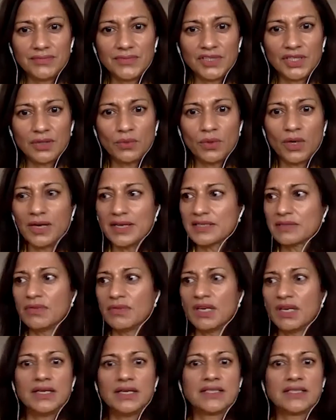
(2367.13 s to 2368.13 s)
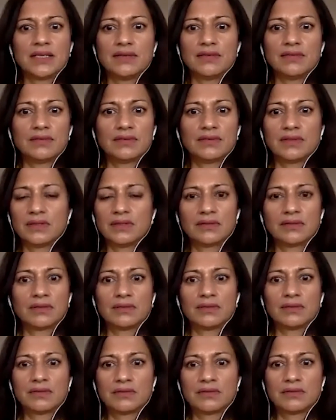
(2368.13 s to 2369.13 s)
Why isn't my idea
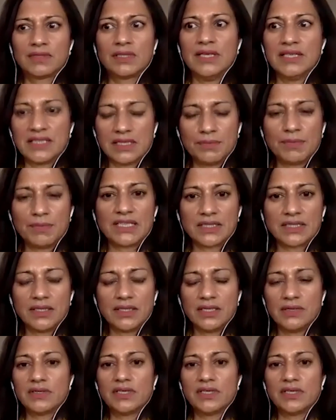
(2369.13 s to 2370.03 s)
is the best idea?